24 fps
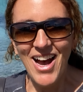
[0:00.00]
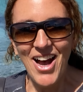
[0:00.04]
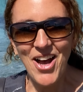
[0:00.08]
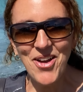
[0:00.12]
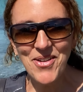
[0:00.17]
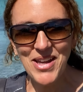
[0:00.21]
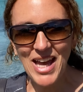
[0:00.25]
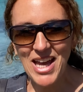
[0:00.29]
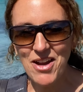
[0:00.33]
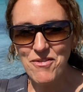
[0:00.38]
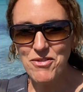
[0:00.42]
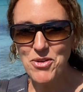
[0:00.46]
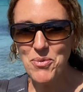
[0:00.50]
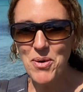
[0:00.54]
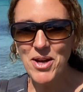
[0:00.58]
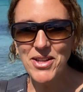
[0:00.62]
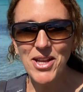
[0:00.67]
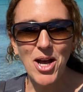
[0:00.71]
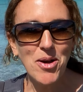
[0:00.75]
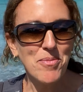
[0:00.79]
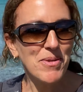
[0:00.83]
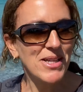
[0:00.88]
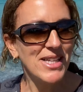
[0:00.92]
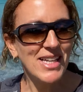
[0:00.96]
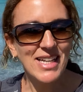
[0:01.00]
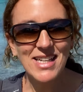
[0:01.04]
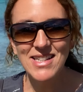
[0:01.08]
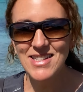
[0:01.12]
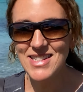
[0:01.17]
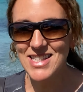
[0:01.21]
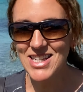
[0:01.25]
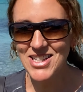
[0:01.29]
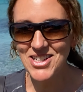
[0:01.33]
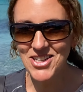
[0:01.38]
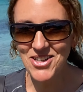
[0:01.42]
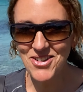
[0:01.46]
Okay everyone, I'm going to
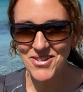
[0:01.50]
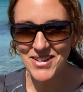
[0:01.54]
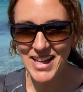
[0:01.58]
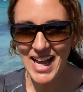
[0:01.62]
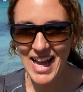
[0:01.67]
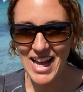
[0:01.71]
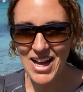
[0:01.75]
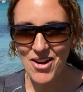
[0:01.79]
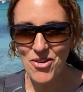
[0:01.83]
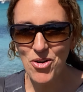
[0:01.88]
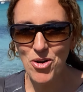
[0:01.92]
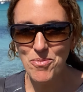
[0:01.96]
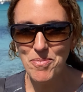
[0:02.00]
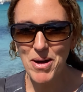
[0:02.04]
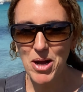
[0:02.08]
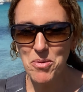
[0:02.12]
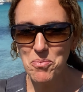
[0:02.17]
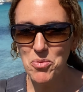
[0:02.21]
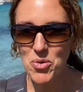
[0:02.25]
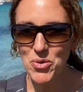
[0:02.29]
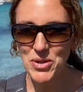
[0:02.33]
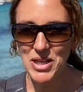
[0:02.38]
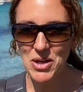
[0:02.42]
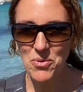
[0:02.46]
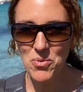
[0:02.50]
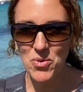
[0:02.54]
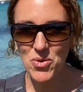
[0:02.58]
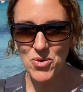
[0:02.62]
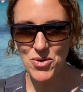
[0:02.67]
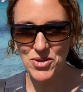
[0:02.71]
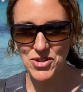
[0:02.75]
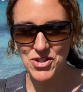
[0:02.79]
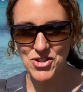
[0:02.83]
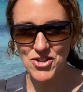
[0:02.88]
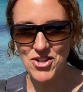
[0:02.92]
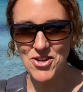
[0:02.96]
continue now on my morning
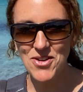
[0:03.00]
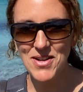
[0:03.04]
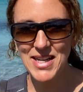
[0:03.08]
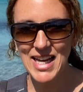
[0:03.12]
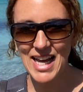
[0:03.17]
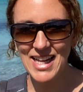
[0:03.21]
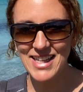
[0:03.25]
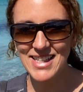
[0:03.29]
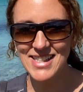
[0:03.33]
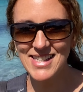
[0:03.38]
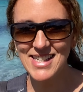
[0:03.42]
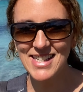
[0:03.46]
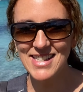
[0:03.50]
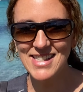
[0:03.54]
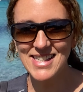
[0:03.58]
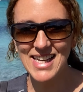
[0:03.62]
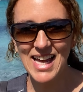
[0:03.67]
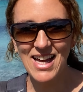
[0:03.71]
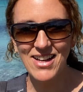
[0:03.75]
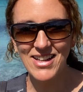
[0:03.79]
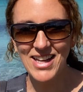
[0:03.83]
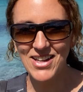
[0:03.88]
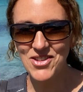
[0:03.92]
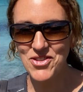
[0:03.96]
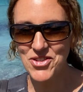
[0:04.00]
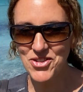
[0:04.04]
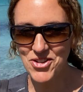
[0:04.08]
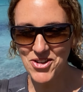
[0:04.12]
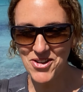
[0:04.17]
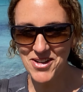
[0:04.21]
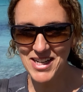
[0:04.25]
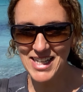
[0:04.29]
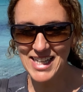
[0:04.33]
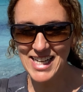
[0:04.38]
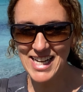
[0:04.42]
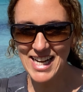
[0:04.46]
walk through Cala Zinzel and
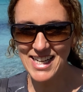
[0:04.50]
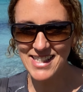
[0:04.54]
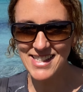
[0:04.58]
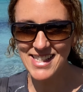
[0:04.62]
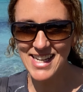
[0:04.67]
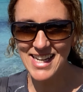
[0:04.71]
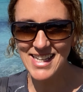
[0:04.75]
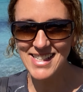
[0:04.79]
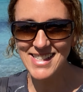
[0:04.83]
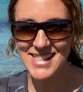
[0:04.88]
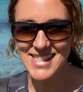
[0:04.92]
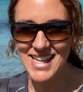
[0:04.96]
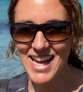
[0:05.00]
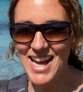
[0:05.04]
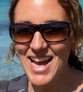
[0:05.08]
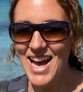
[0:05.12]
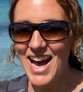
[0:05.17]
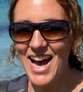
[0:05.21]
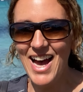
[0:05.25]
through Ilietes,